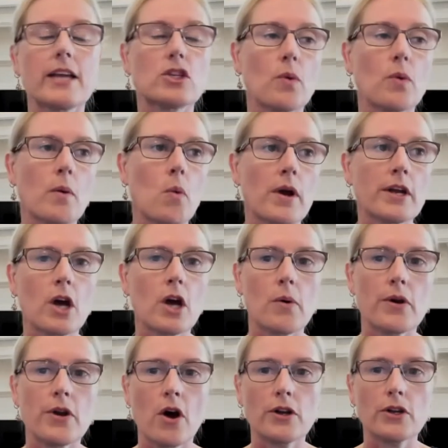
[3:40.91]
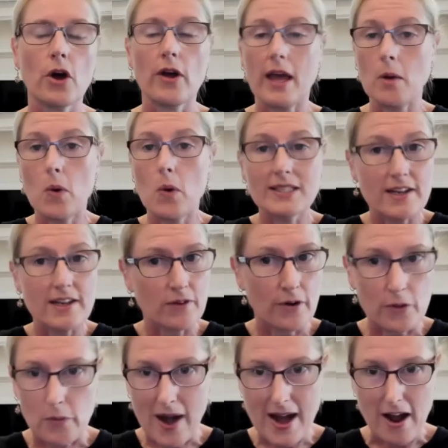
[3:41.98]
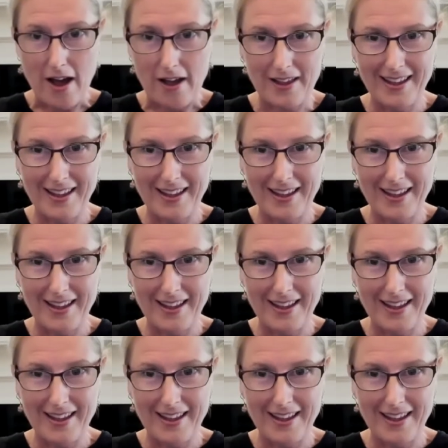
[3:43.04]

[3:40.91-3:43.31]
do I want to go or not go? It wasn't even on the radar.